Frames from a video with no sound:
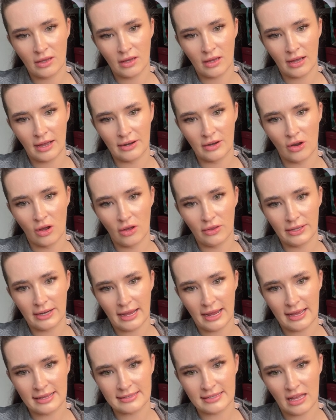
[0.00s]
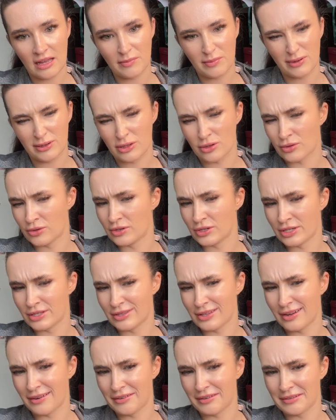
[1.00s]
I know that it has that protrusion
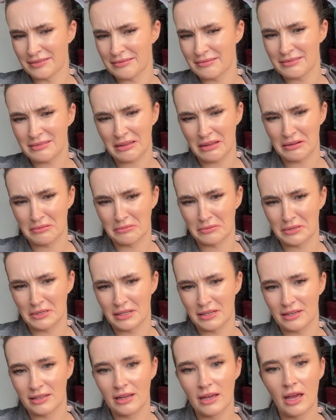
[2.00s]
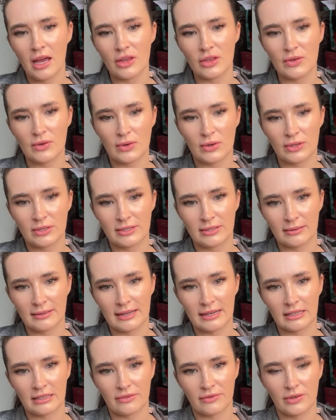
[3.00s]
there and it's kind of weird. You could delete
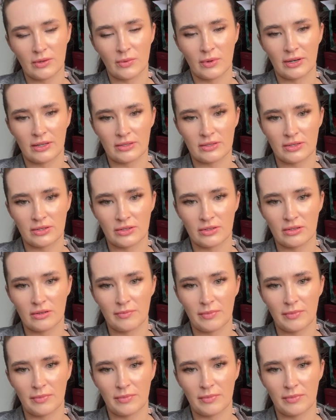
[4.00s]
it if you wanted to,